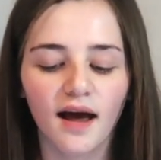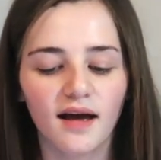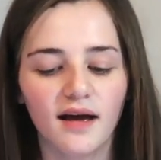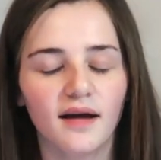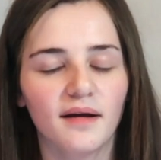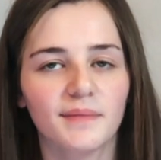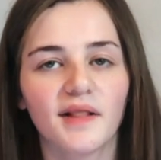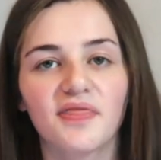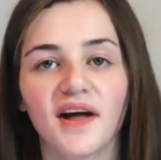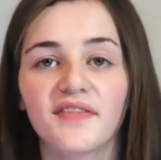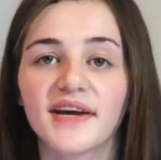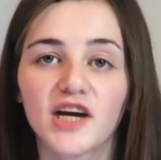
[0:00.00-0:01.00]

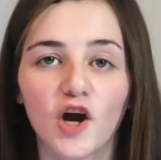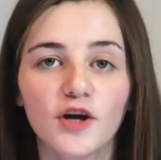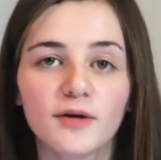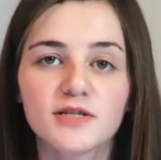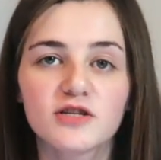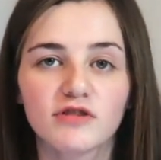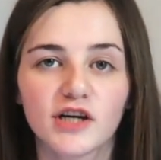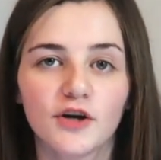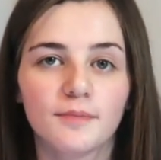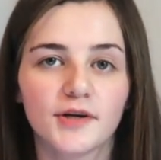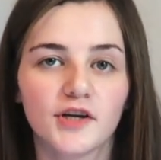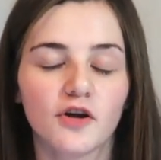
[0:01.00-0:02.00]
that they hope to
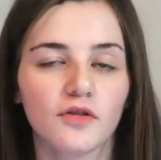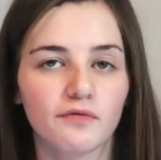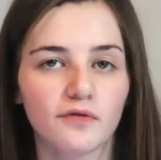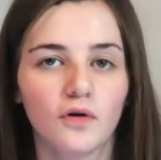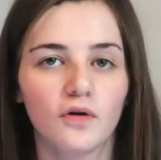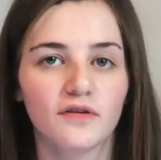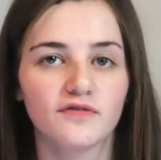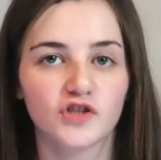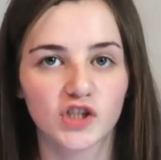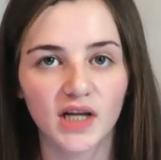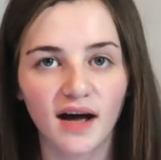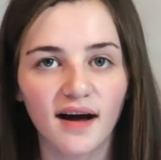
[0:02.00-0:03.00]
reopen on the 4th of
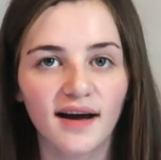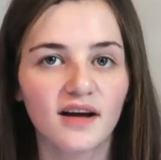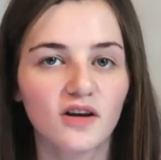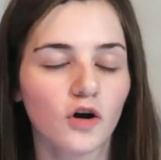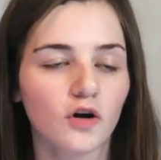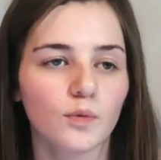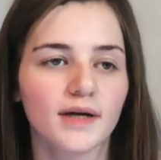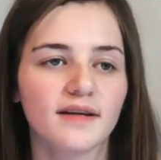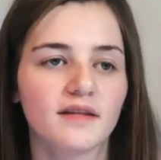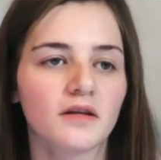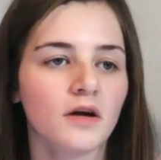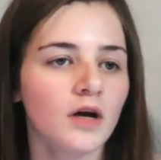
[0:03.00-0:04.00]
July along with